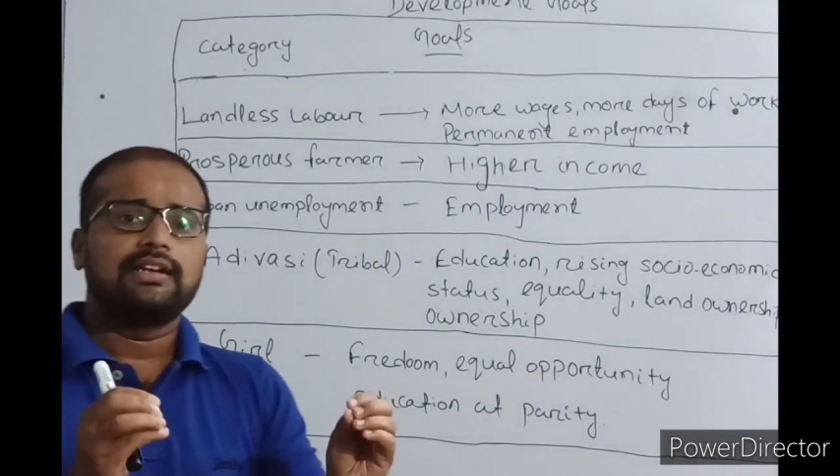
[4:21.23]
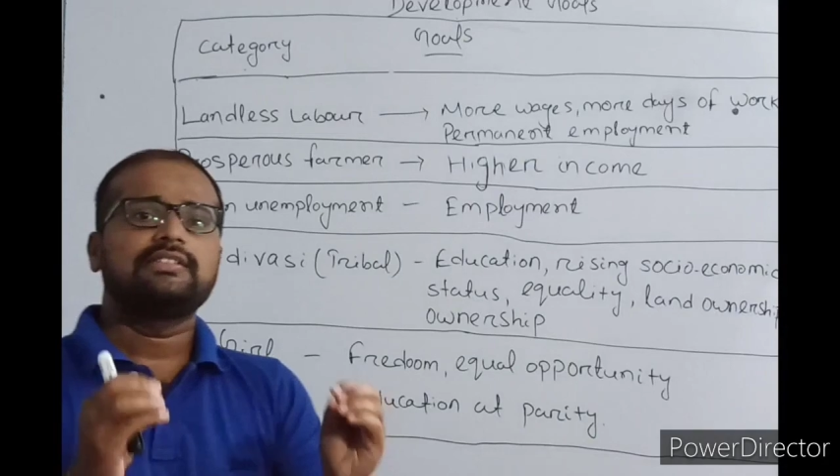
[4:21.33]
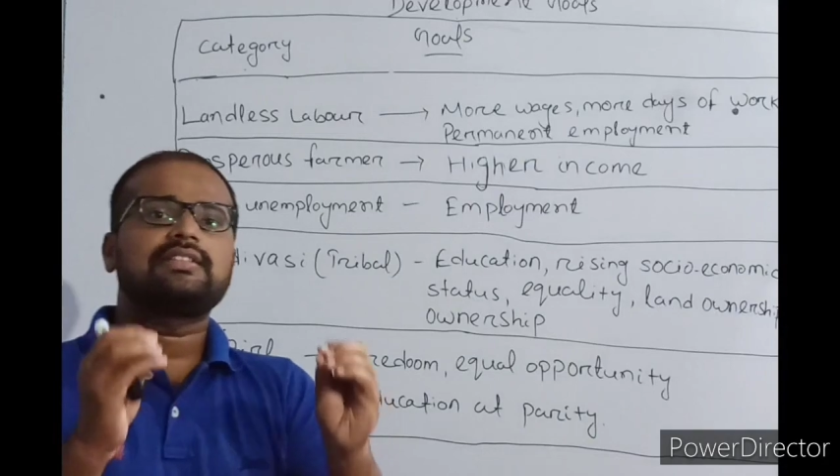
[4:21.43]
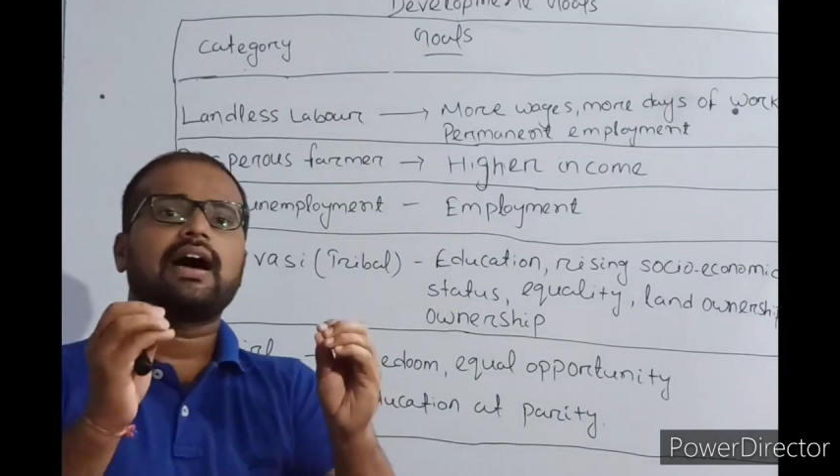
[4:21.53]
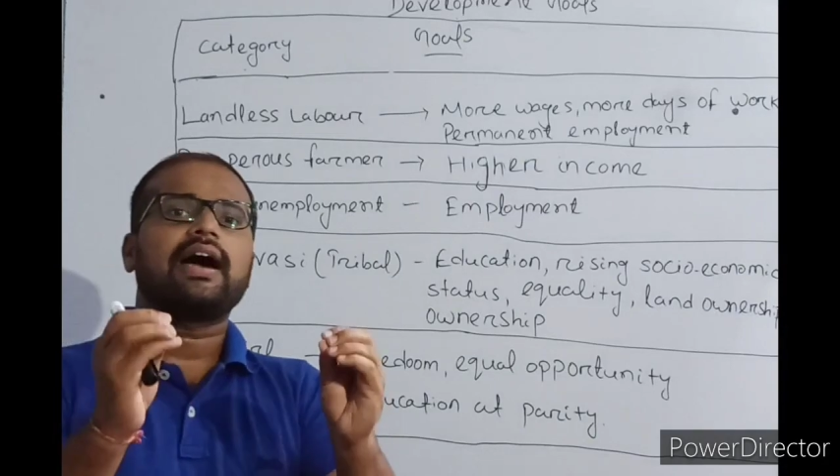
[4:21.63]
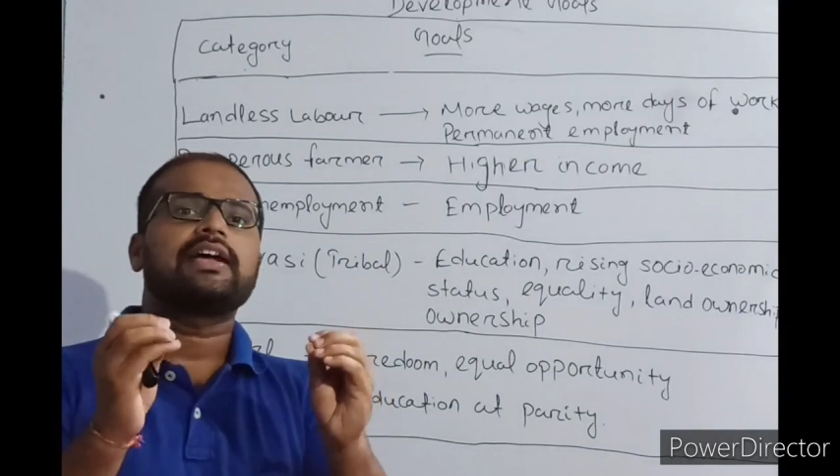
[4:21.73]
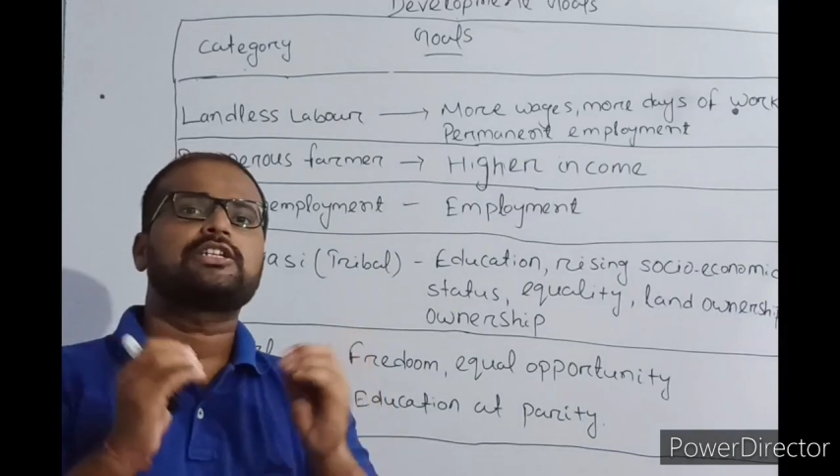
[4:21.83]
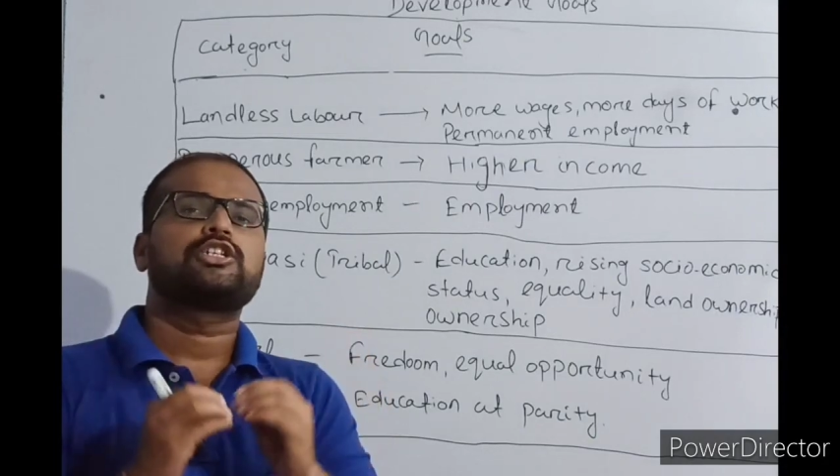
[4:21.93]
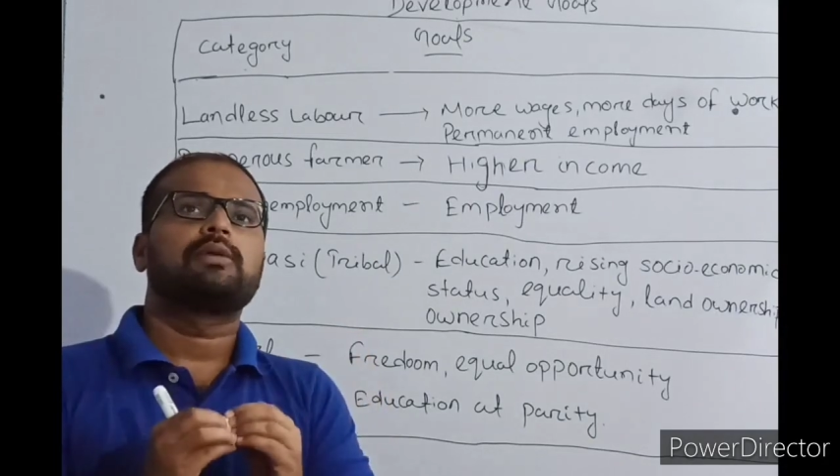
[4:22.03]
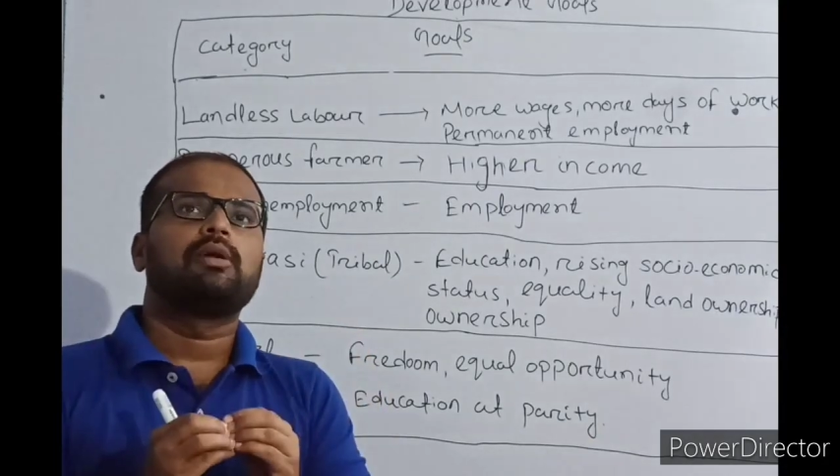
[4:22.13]
that is the
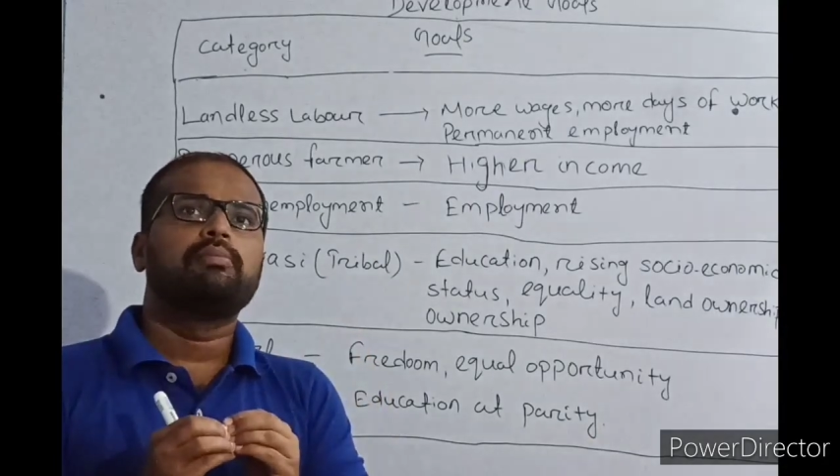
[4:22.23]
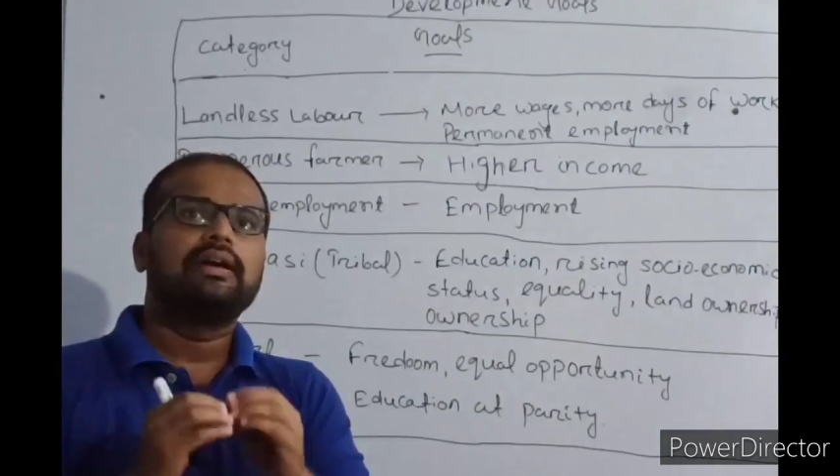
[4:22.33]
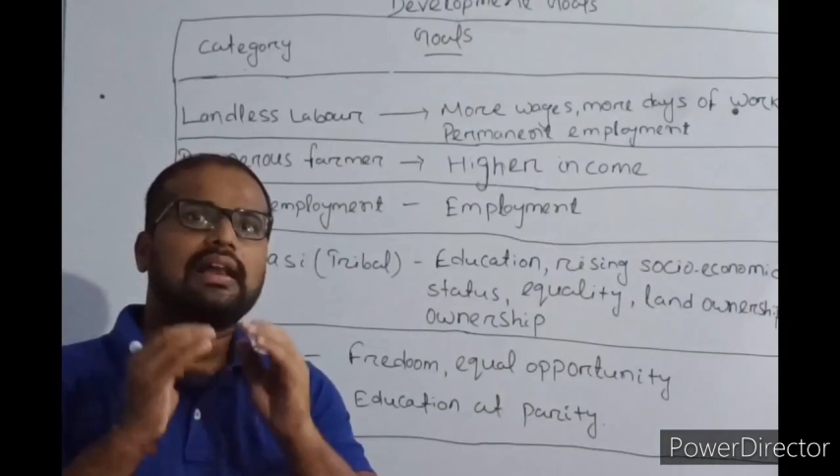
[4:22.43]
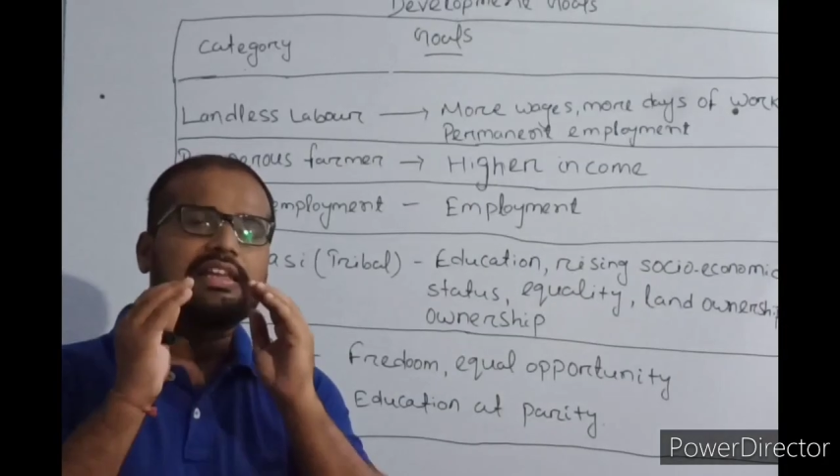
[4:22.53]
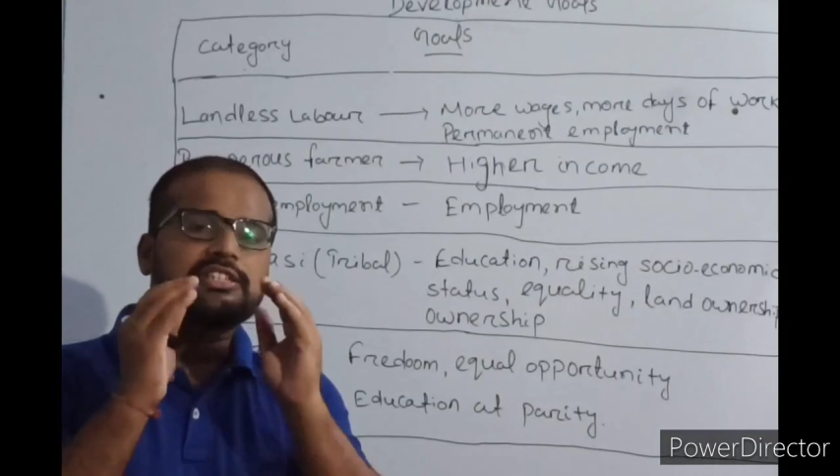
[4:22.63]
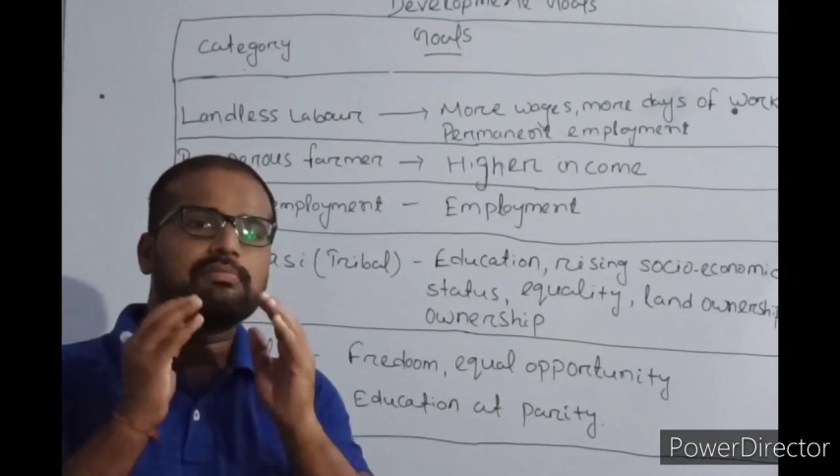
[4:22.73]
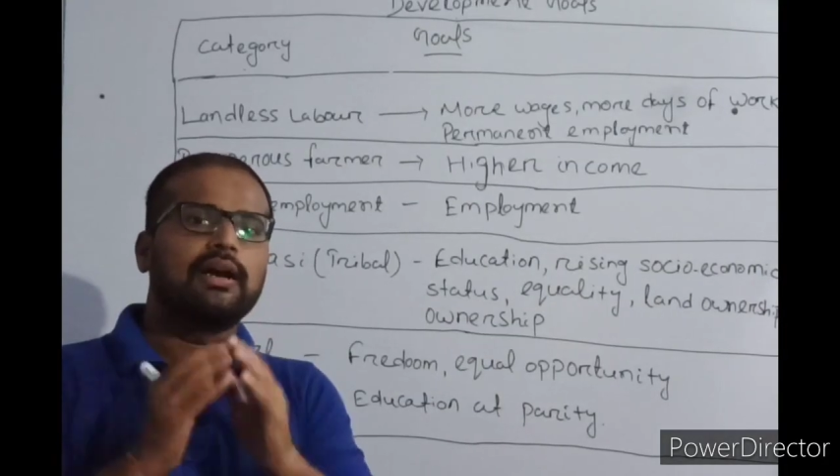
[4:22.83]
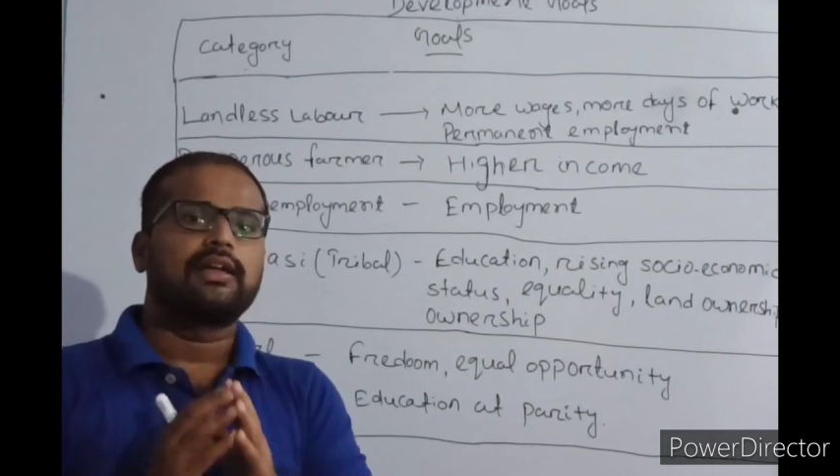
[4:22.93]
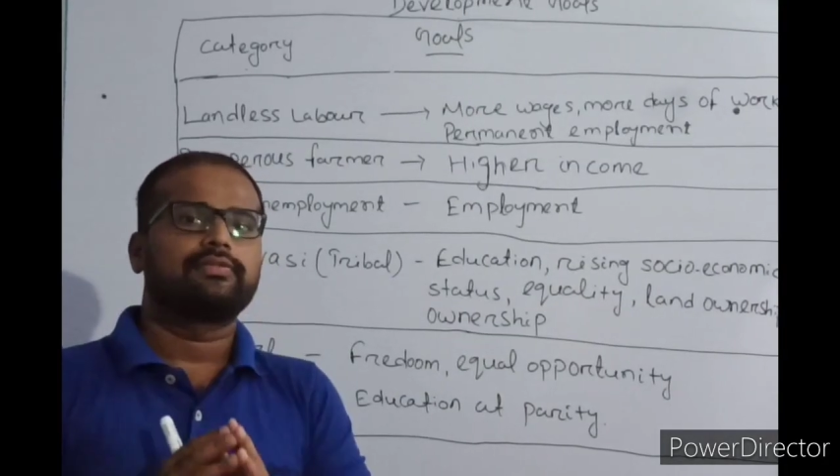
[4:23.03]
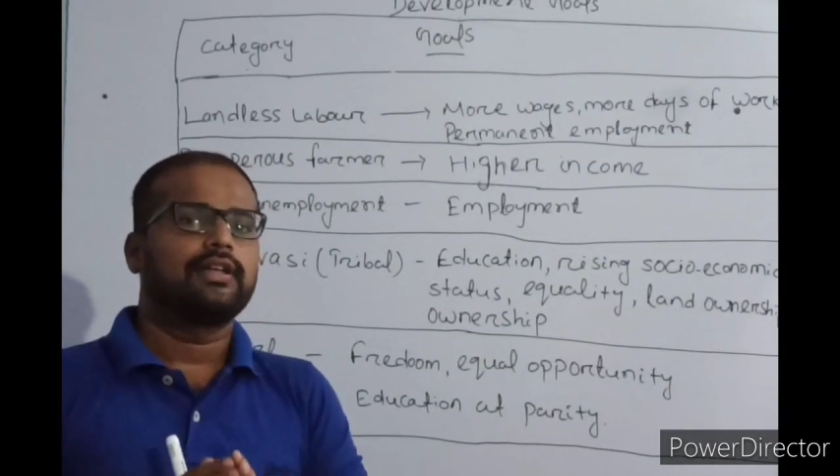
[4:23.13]
highest developmental
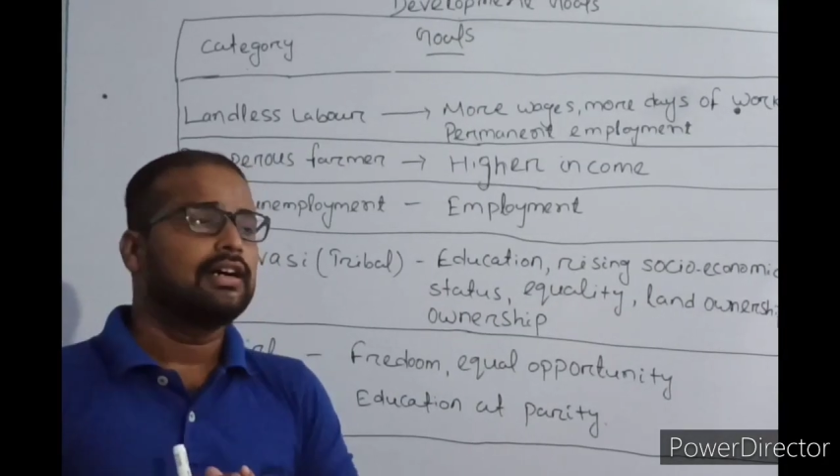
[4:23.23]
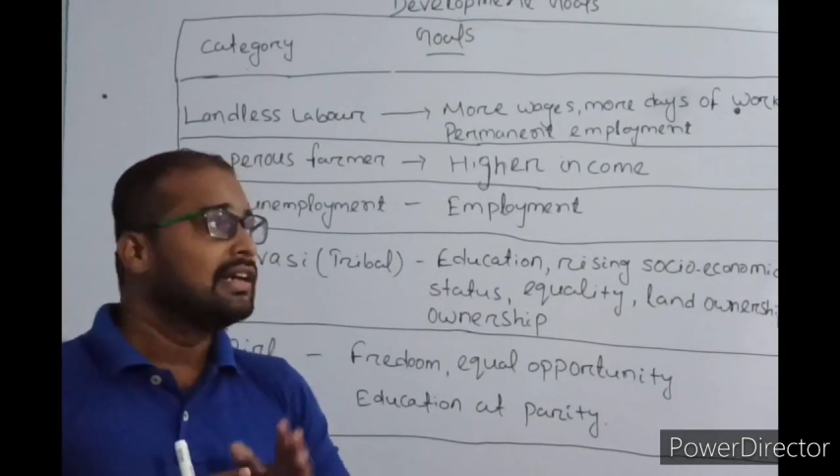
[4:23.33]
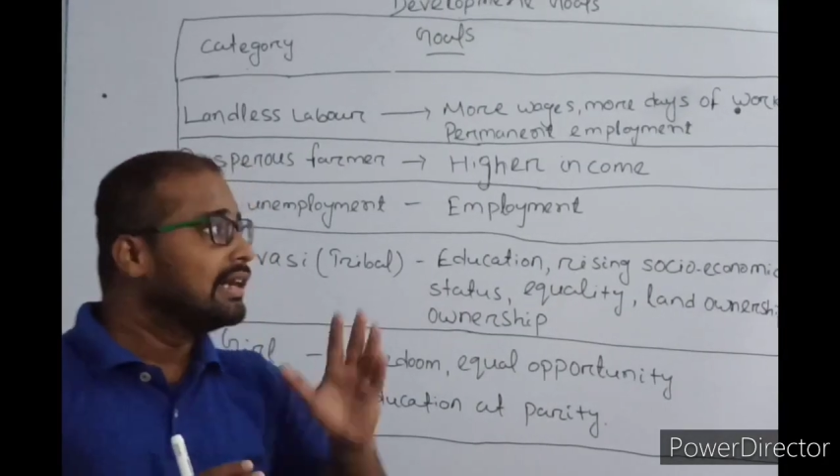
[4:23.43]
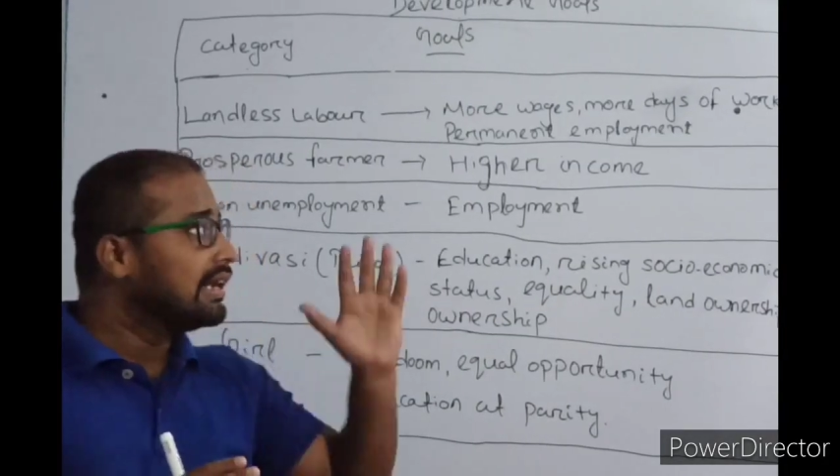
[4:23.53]
achievement of the